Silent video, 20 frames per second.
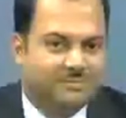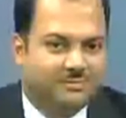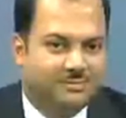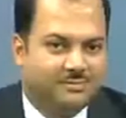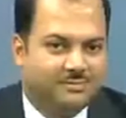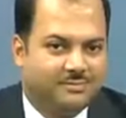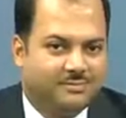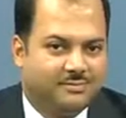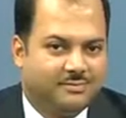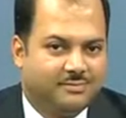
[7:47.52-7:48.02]

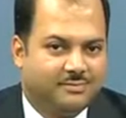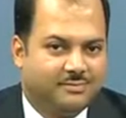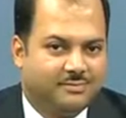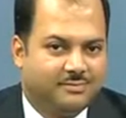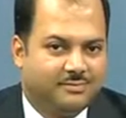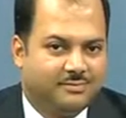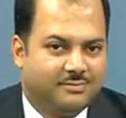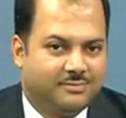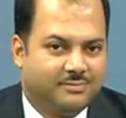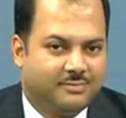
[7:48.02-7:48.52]

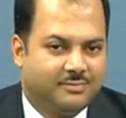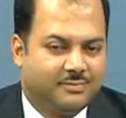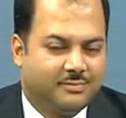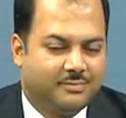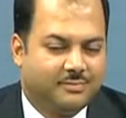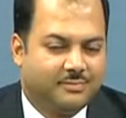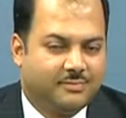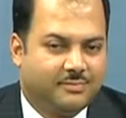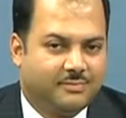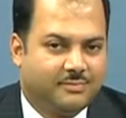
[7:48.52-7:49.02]

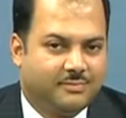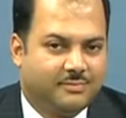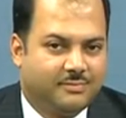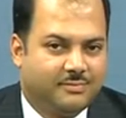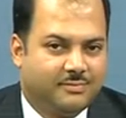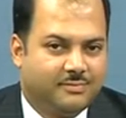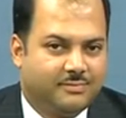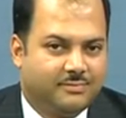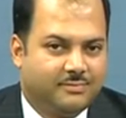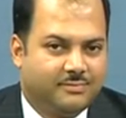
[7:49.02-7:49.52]

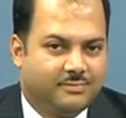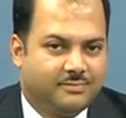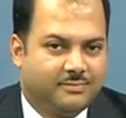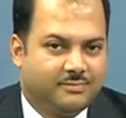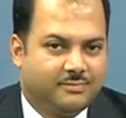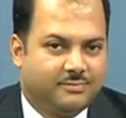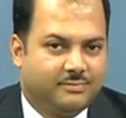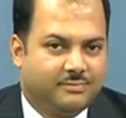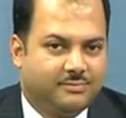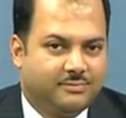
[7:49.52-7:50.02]

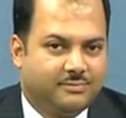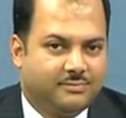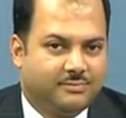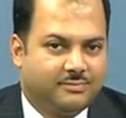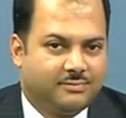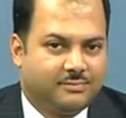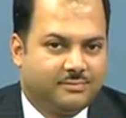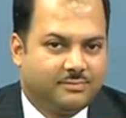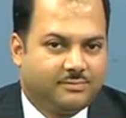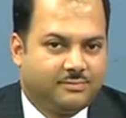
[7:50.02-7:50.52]

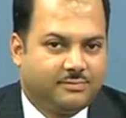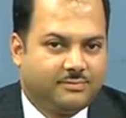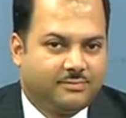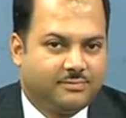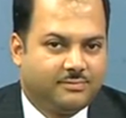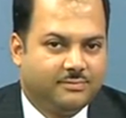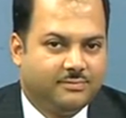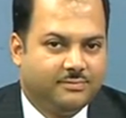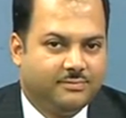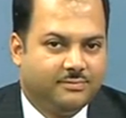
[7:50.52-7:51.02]

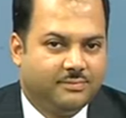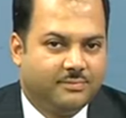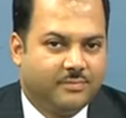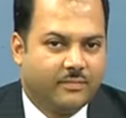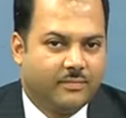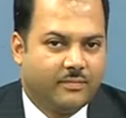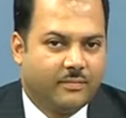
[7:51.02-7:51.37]
(not speaking)